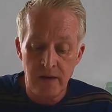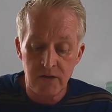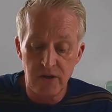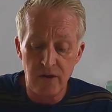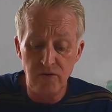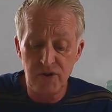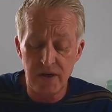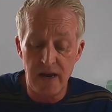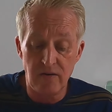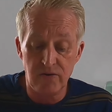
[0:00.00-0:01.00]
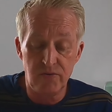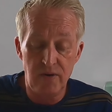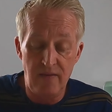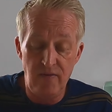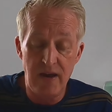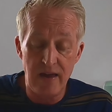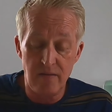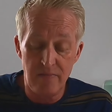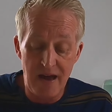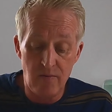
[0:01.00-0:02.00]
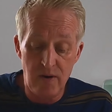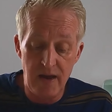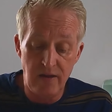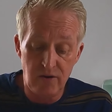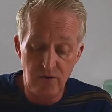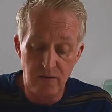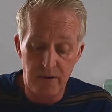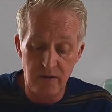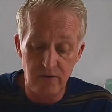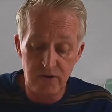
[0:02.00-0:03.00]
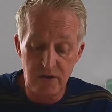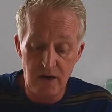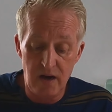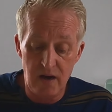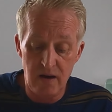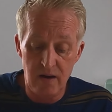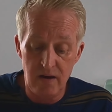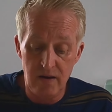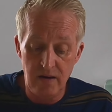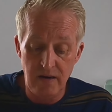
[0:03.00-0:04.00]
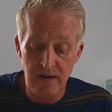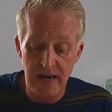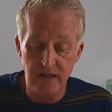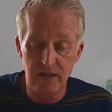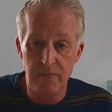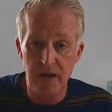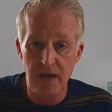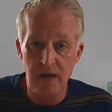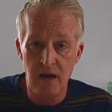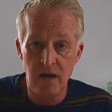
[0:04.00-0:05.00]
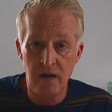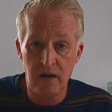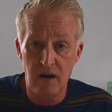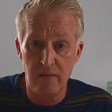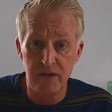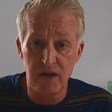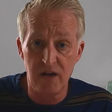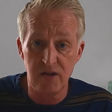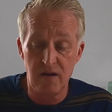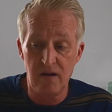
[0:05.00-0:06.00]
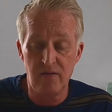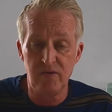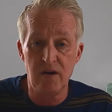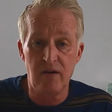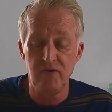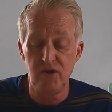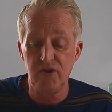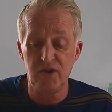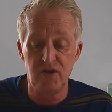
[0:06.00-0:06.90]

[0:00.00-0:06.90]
So those snails, if you get them that way through the post, uh, need to be acclimatized. And I would, I would just